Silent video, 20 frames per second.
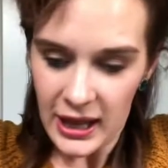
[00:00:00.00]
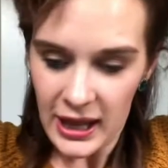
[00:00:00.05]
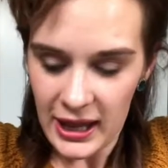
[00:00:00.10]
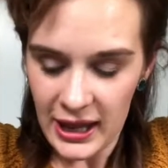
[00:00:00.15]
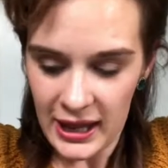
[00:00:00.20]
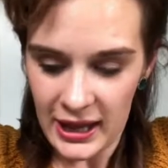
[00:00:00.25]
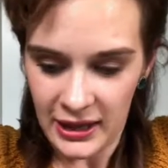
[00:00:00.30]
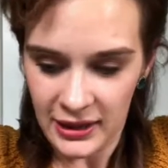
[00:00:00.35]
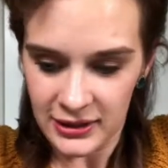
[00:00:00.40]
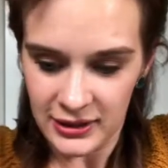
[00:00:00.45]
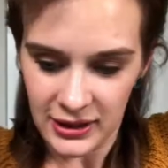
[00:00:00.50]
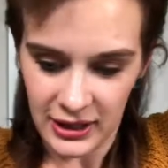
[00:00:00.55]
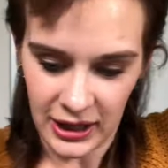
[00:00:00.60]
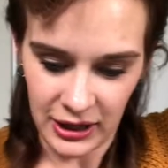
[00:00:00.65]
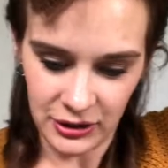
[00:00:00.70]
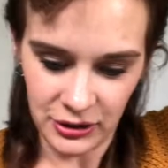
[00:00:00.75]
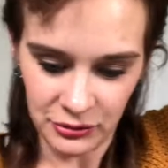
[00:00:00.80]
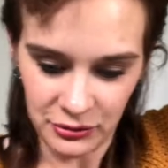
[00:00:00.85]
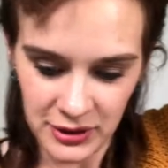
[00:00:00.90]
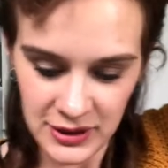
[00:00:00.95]
And
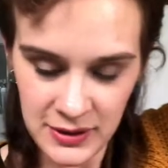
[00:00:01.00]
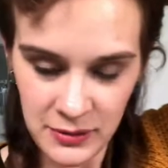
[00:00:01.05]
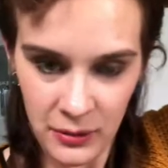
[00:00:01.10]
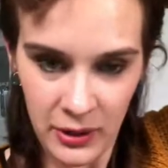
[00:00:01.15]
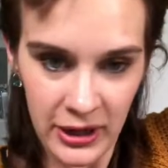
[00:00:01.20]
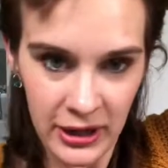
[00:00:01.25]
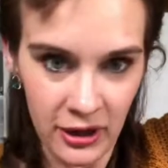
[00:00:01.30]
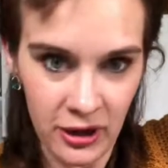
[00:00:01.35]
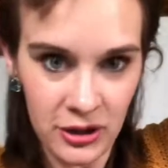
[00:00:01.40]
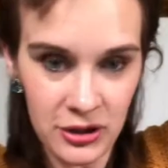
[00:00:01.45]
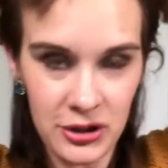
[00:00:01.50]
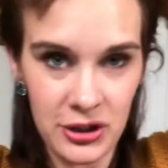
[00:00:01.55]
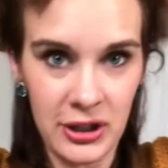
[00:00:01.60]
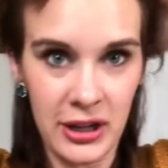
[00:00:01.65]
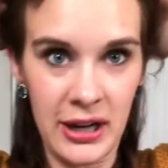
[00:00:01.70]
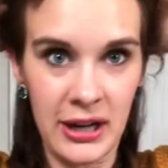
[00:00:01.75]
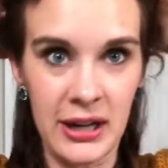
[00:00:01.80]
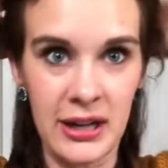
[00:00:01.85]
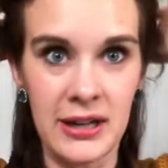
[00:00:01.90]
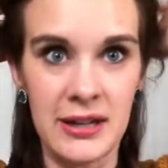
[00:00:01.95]
the reason why I
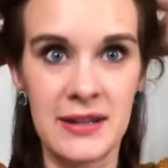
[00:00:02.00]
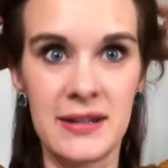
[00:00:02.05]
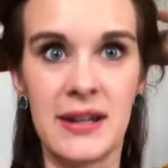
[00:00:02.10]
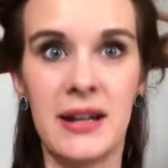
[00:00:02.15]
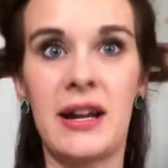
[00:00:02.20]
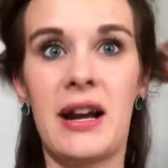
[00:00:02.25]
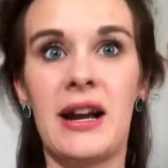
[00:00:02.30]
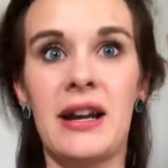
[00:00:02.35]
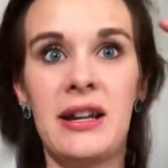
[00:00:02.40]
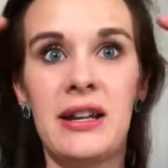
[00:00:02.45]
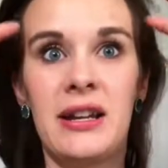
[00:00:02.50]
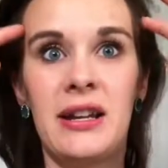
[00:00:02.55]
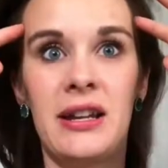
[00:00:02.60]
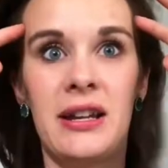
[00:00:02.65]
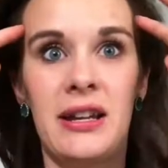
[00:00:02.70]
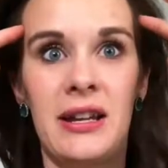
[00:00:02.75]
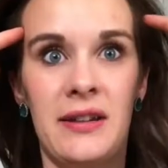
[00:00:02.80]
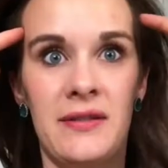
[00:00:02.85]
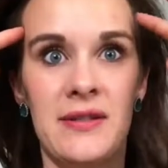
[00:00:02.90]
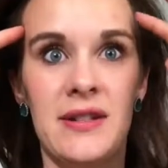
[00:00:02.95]
alternate it is it kind of
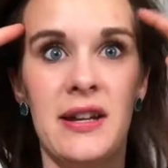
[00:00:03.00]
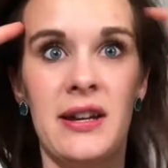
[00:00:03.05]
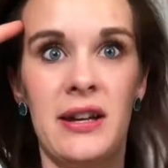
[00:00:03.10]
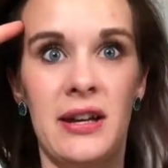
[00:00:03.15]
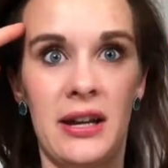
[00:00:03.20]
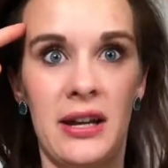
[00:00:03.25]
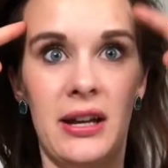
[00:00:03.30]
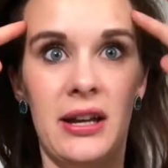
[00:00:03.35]
gives it,